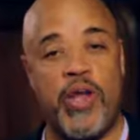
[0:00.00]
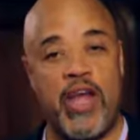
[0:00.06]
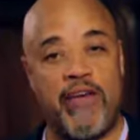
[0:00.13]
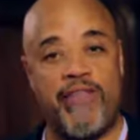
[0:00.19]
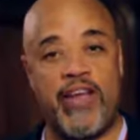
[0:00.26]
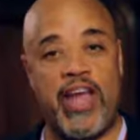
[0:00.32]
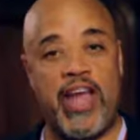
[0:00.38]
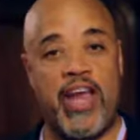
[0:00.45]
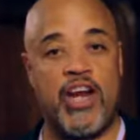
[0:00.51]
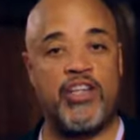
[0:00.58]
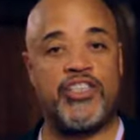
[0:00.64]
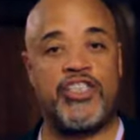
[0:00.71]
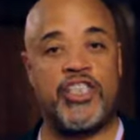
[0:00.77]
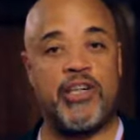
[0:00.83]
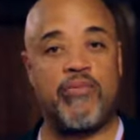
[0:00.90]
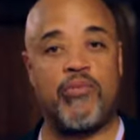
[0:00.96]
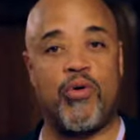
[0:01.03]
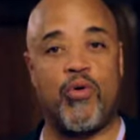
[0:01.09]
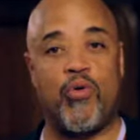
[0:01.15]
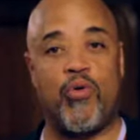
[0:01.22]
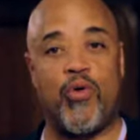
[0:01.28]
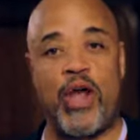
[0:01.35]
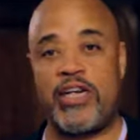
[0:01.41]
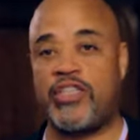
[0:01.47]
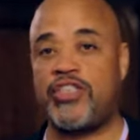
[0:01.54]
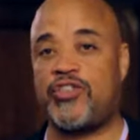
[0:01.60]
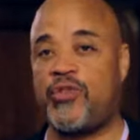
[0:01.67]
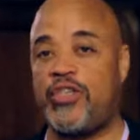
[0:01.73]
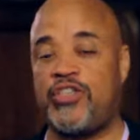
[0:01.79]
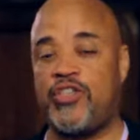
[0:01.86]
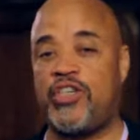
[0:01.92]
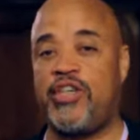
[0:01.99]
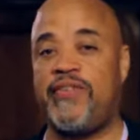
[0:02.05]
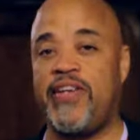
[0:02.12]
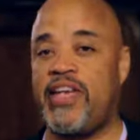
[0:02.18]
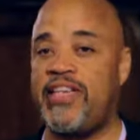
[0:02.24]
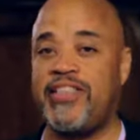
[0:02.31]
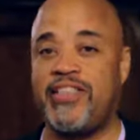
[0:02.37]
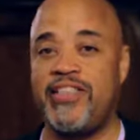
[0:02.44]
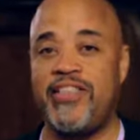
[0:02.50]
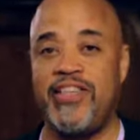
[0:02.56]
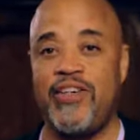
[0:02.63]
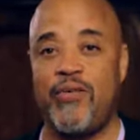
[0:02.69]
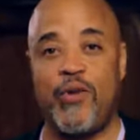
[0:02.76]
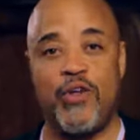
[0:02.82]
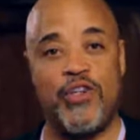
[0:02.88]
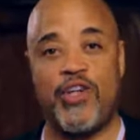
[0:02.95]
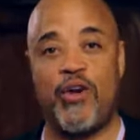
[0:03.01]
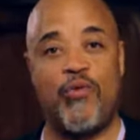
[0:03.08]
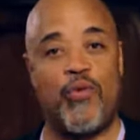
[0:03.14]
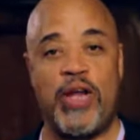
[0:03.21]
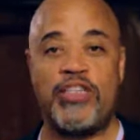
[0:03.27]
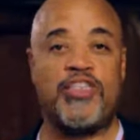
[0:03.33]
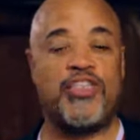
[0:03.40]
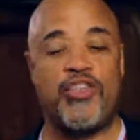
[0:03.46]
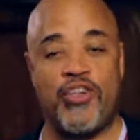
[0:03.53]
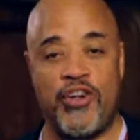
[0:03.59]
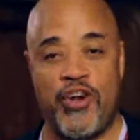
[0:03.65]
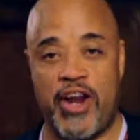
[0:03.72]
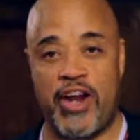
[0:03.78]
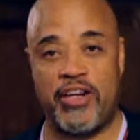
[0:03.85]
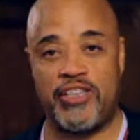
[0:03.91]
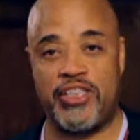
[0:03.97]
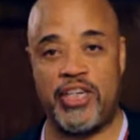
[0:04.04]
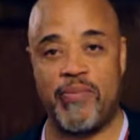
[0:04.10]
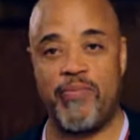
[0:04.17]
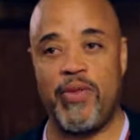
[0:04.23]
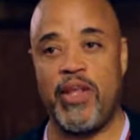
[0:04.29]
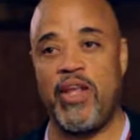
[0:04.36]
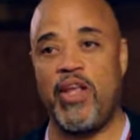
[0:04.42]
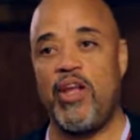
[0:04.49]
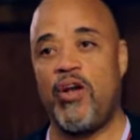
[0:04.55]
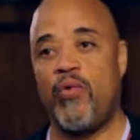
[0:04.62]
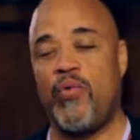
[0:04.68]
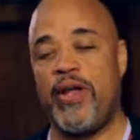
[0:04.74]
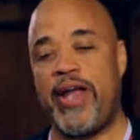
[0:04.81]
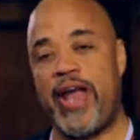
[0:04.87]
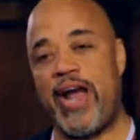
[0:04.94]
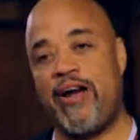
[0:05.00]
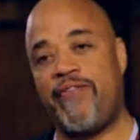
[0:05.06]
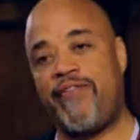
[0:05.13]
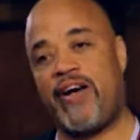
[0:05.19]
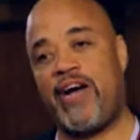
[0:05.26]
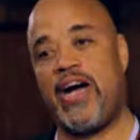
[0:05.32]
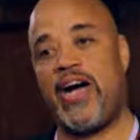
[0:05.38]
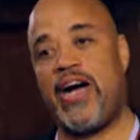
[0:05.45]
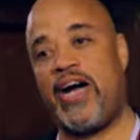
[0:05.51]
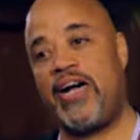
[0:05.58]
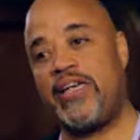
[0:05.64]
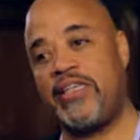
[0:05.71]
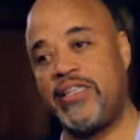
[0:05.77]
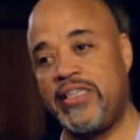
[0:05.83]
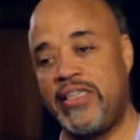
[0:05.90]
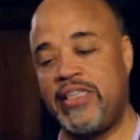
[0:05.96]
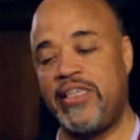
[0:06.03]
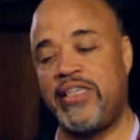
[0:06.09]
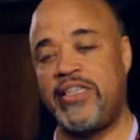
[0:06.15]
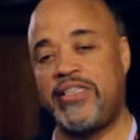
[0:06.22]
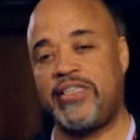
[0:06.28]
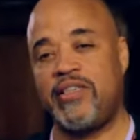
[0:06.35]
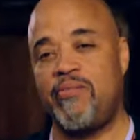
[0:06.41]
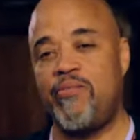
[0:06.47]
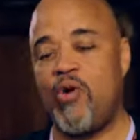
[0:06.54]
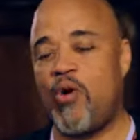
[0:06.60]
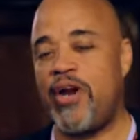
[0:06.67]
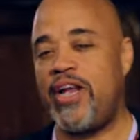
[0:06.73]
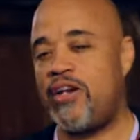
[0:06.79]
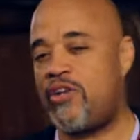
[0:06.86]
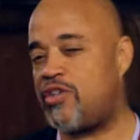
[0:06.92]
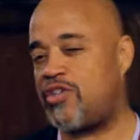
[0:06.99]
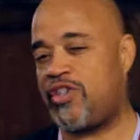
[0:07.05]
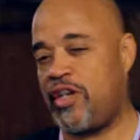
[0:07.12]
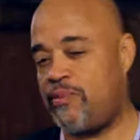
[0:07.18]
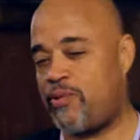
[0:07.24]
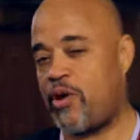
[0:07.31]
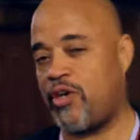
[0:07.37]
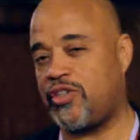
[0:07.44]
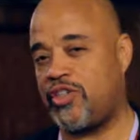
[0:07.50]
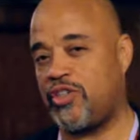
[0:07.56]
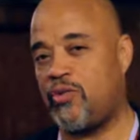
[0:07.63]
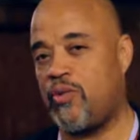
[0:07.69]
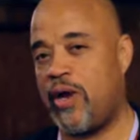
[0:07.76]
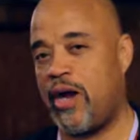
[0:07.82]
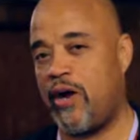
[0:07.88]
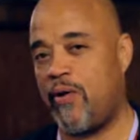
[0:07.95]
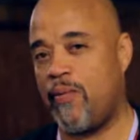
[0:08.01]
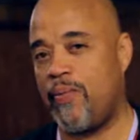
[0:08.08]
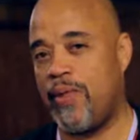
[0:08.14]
have airship registry certificates where you can register your airship, we have some more interesting perks as well.